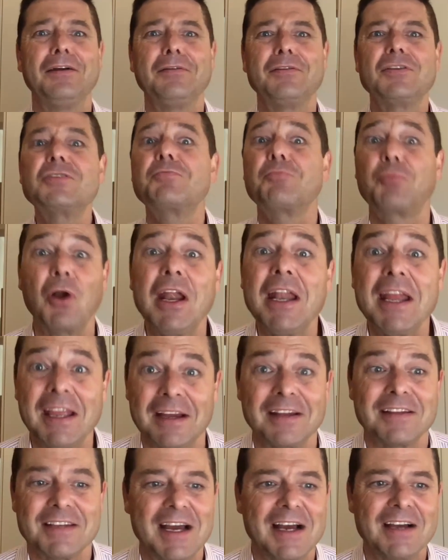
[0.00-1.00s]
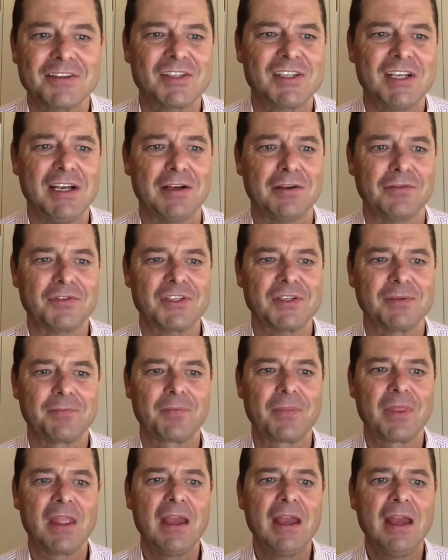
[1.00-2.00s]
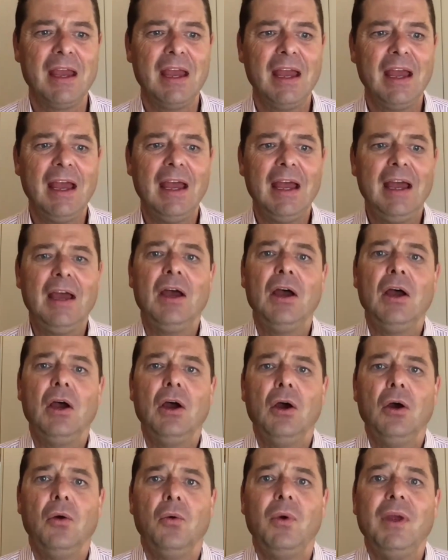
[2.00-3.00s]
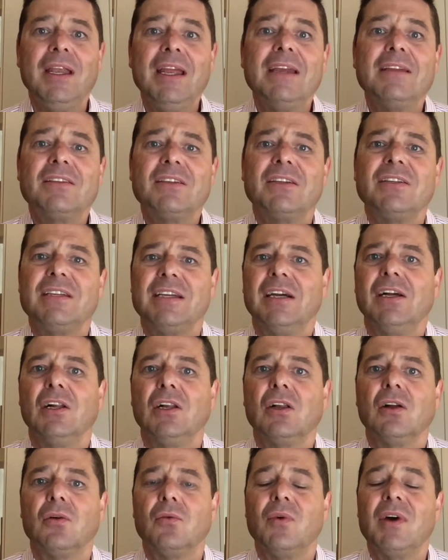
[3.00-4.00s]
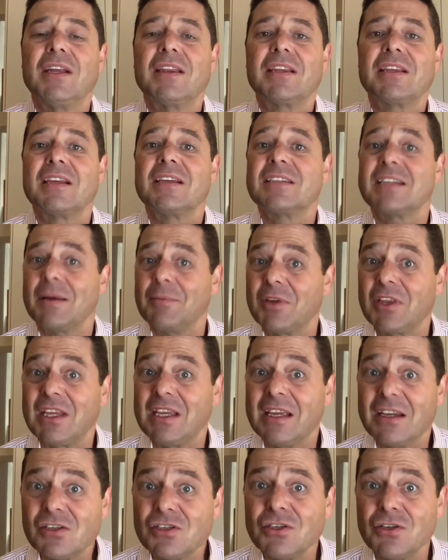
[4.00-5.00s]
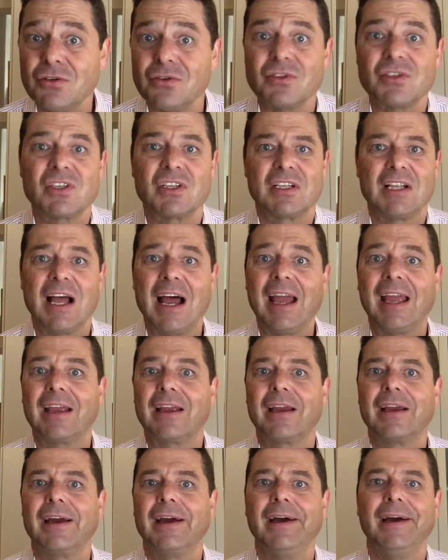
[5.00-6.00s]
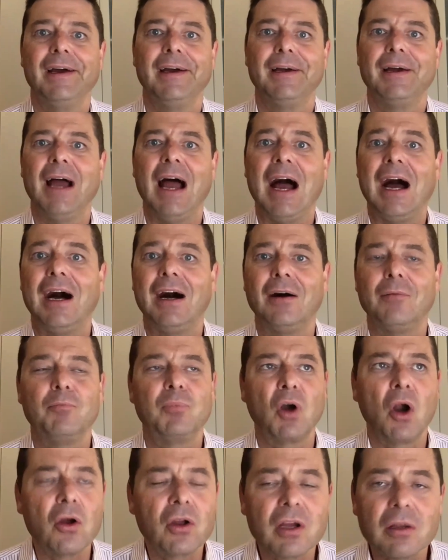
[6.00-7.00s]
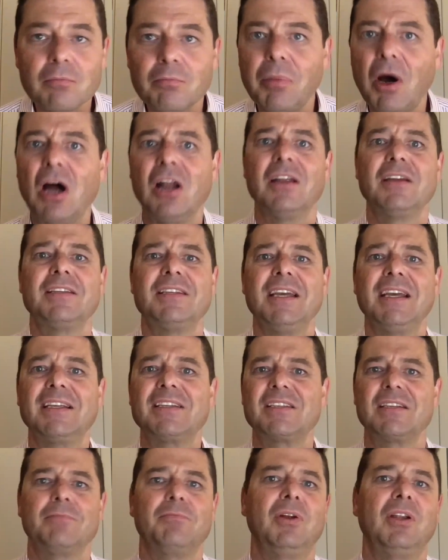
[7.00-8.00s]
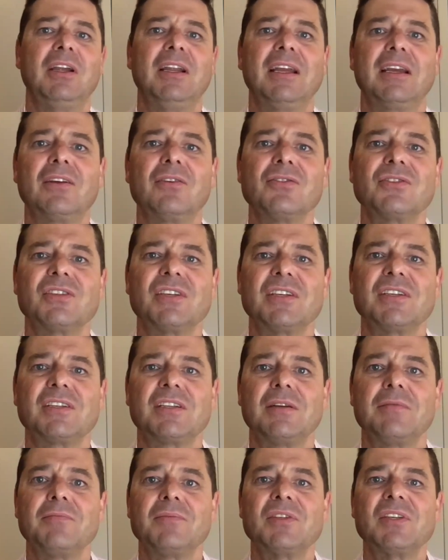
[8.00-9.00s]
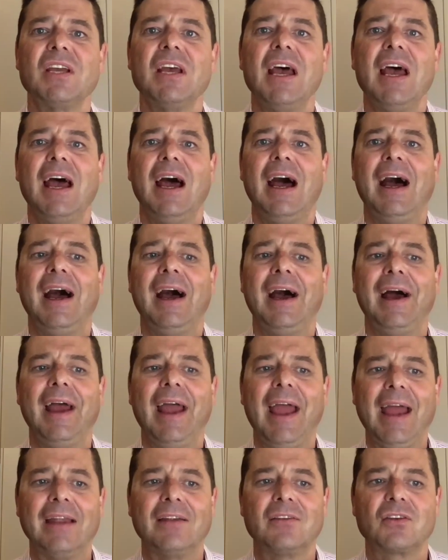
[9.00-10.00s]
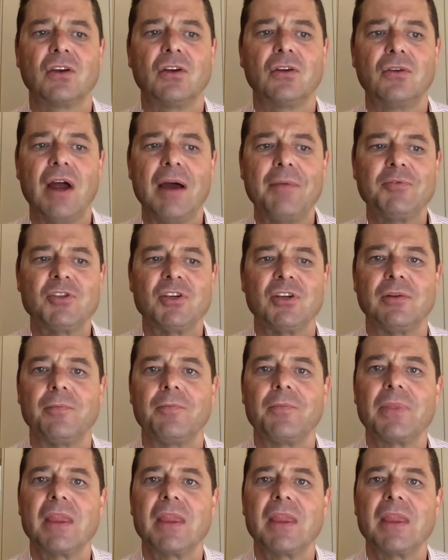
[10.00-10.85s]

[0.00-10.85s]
spreading it ourselves. We need to deal with some of the issues like our broken politics and political systems and corruption.